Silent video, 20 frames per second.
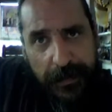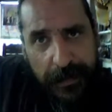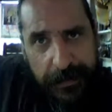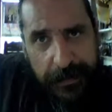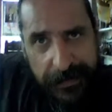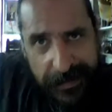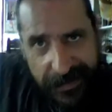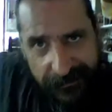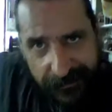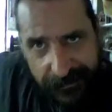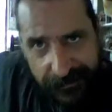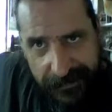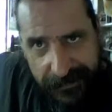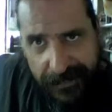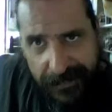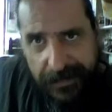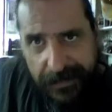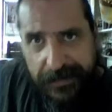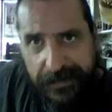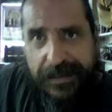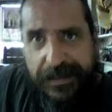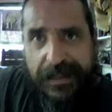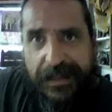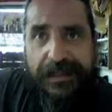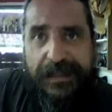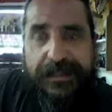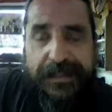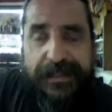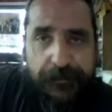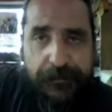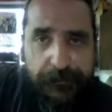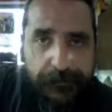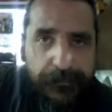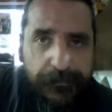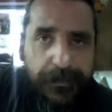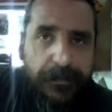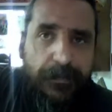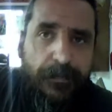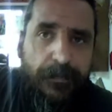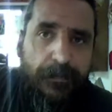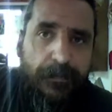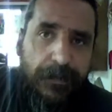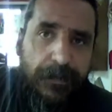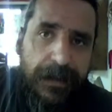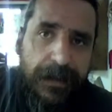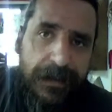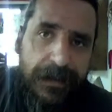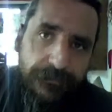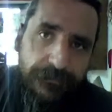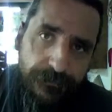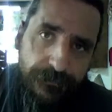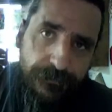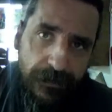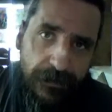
and getting them, kind of